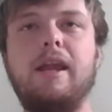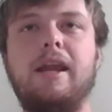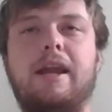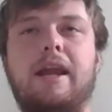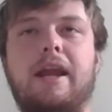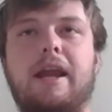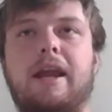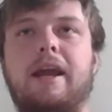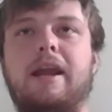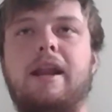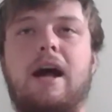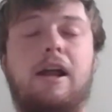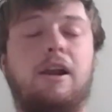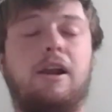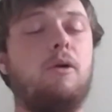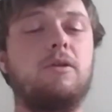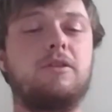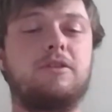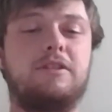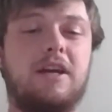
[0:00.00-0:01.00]
And I
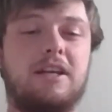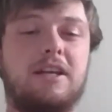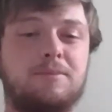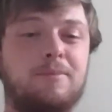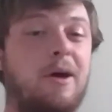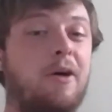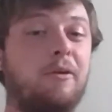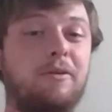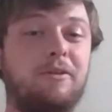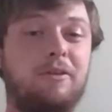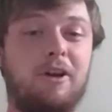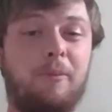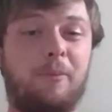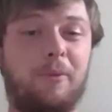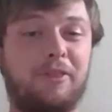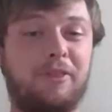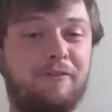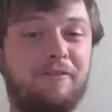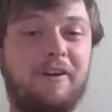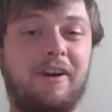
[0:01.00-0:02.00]
noticed Des Melton up
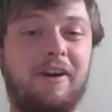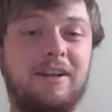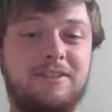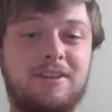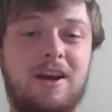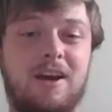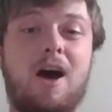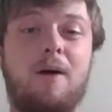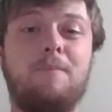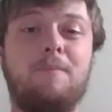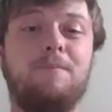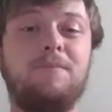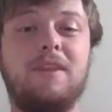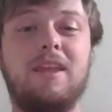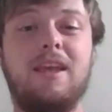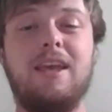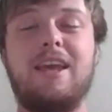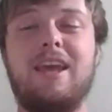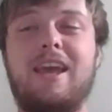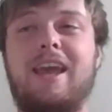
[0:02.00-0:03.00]
at the very top,
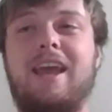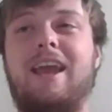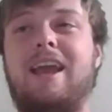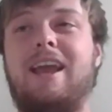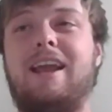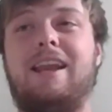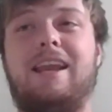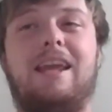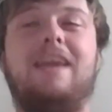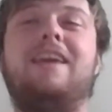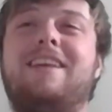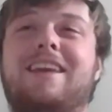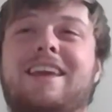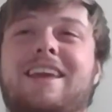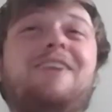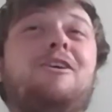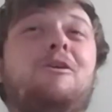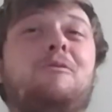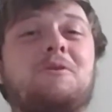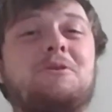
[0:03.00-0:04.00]
and
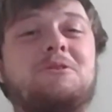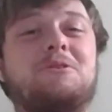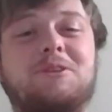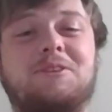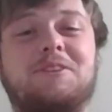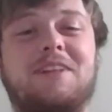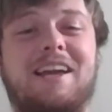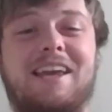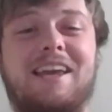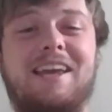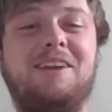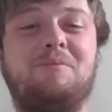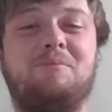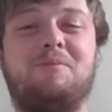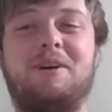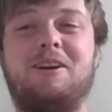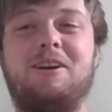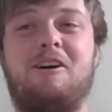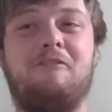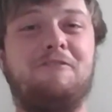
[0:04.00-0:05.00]
he almost looked like he could
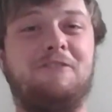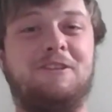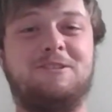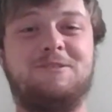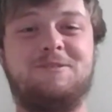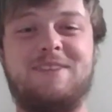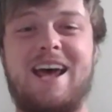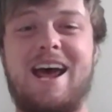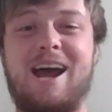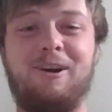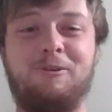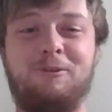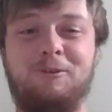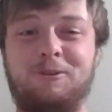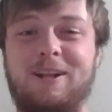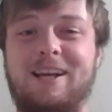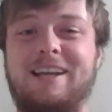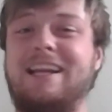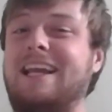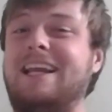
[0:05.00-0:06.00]
play offensive tackle.
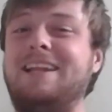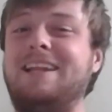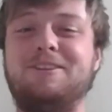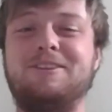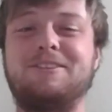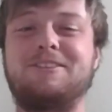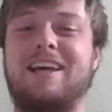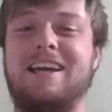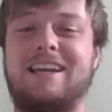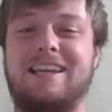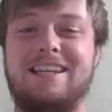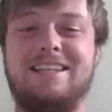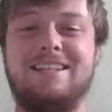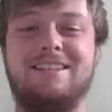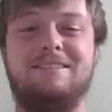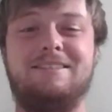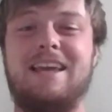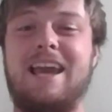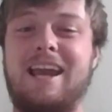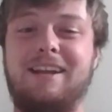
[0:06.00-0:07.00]
Like he looked like
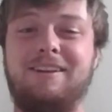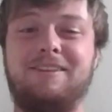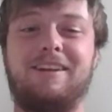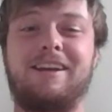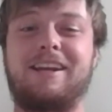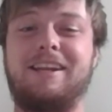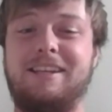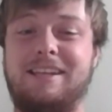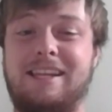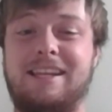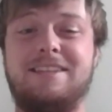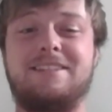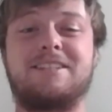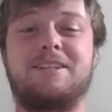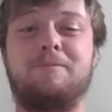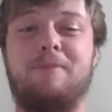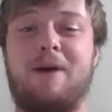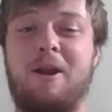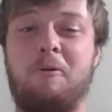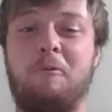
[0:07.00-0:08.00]
he'd gained like a decent
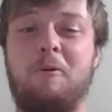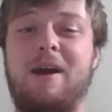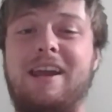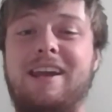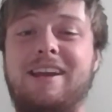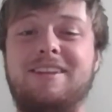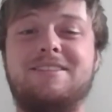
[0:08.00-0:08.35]
amount of weight.